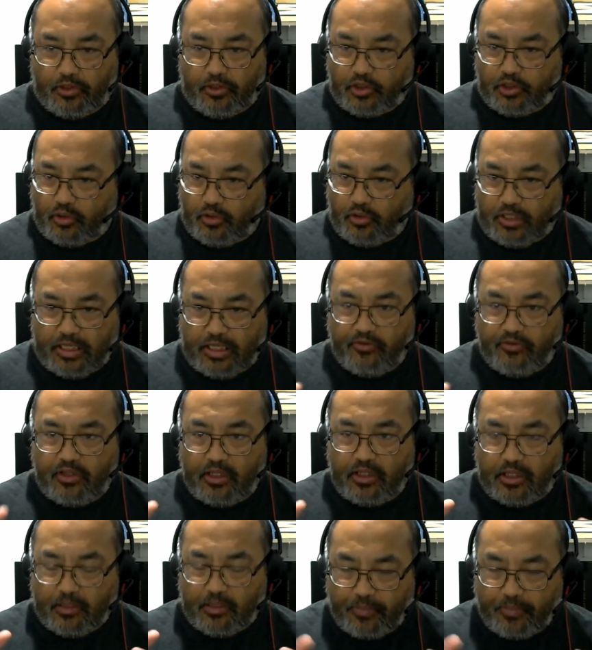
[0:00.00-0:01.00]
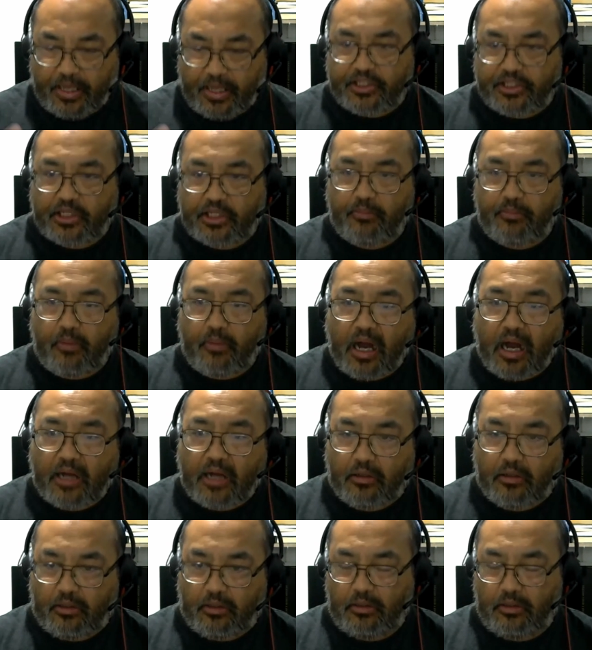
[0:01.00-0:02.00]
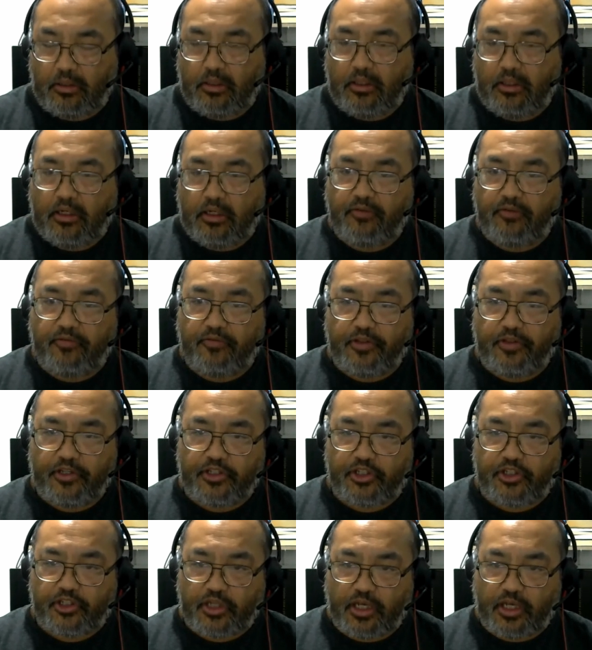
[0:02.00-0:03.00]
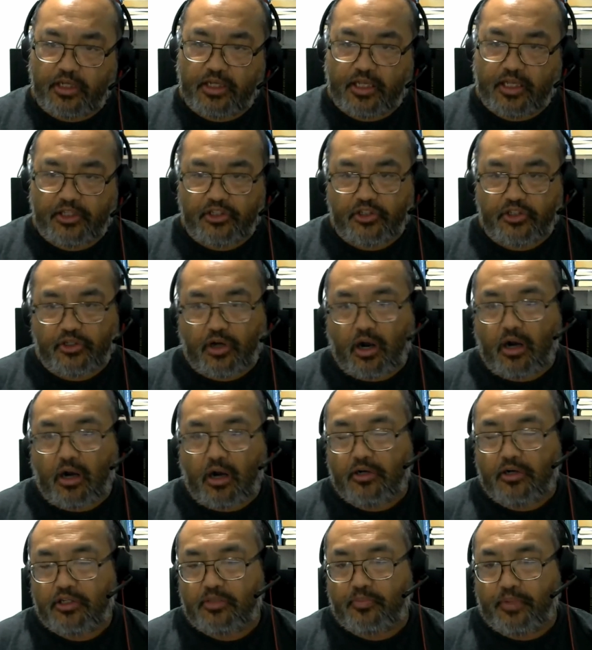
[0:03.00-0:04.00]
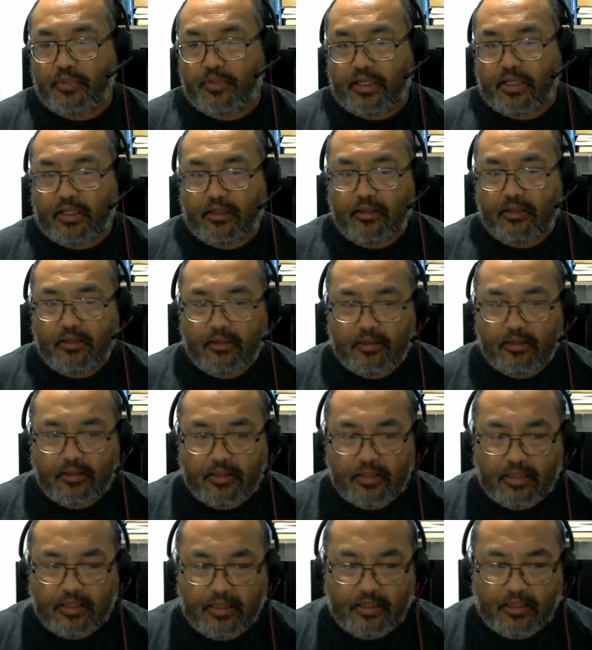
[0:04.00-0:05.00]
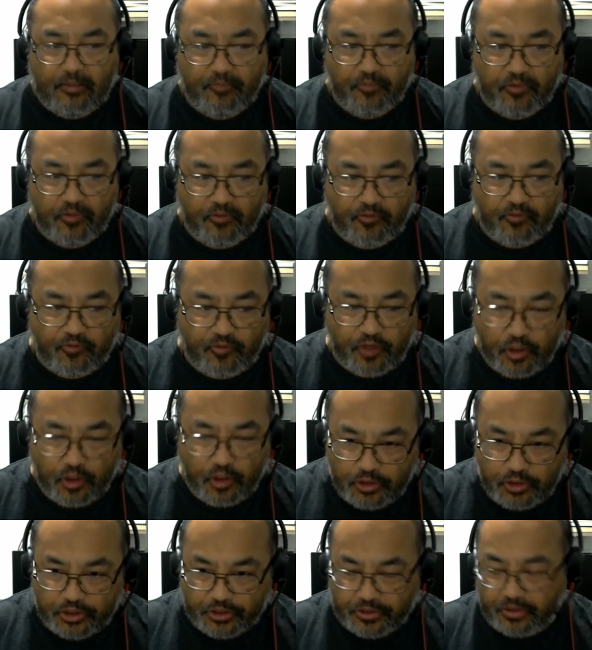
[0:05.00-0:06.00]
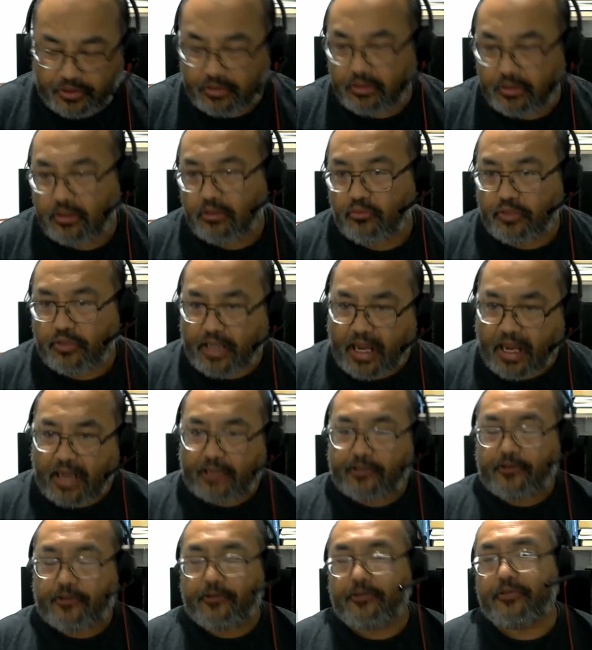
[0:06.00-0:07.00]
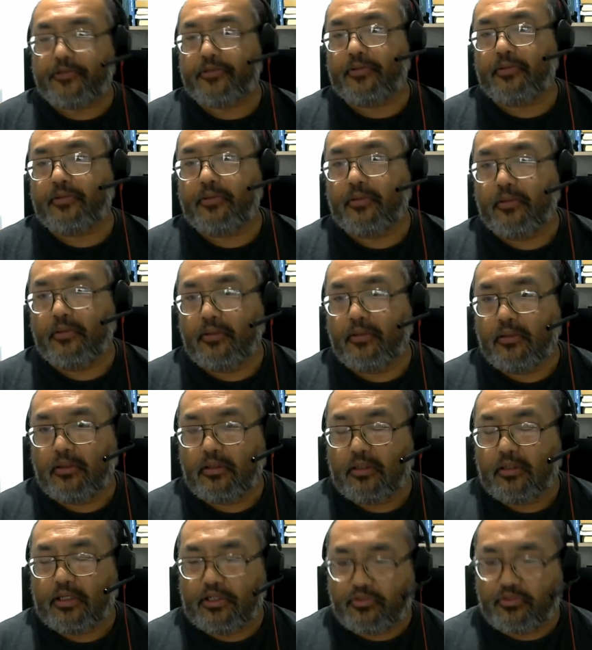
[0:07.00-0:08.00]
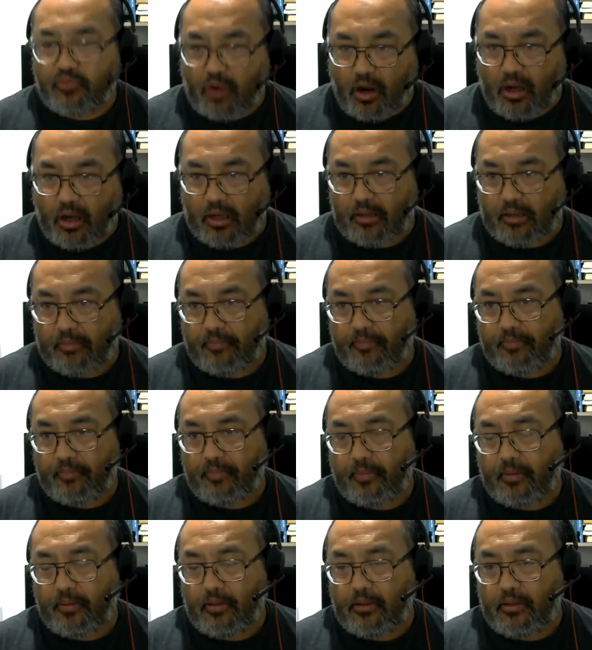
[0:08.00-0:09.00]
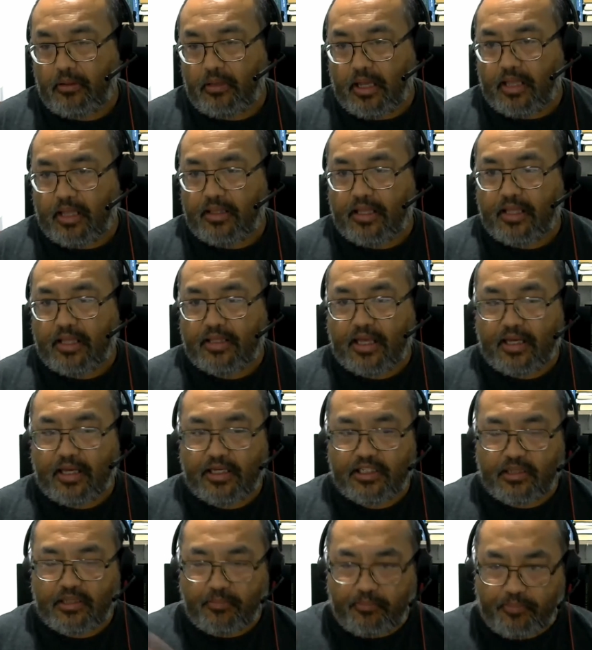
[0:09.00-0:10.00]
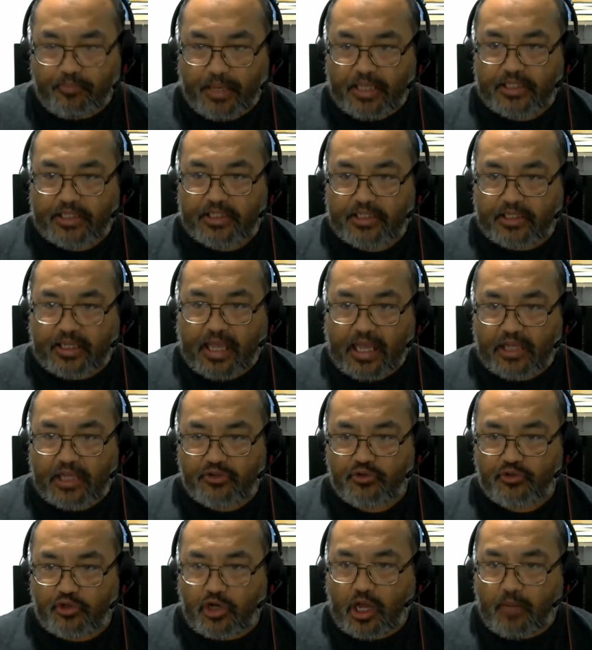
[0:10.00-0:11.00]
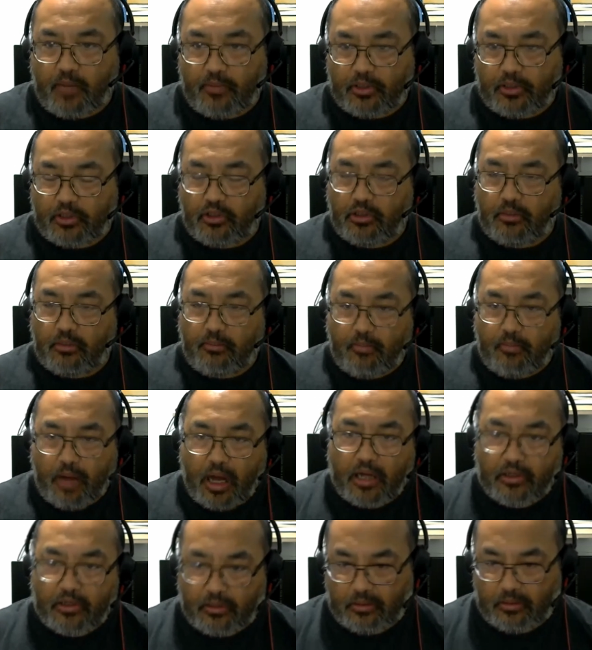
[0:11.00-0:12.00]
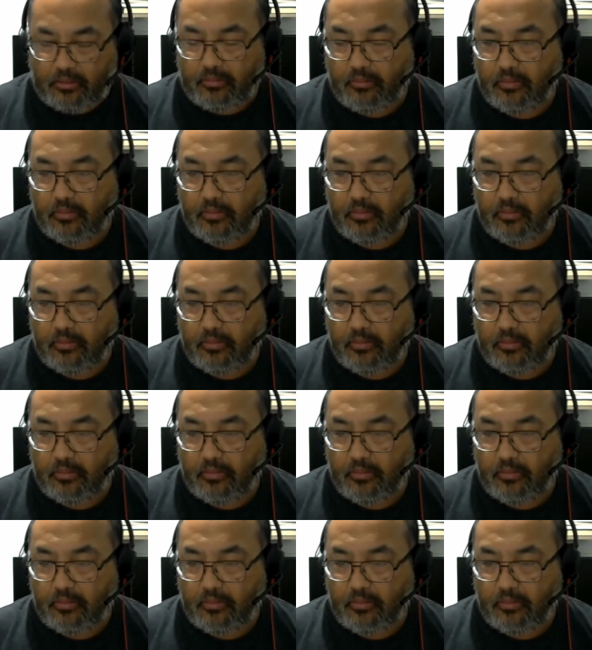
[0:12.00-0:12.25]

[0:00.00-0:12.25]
So even the basic model of the sun and stars being um, fusion reactors is wrong, and that is a basic astronomical model,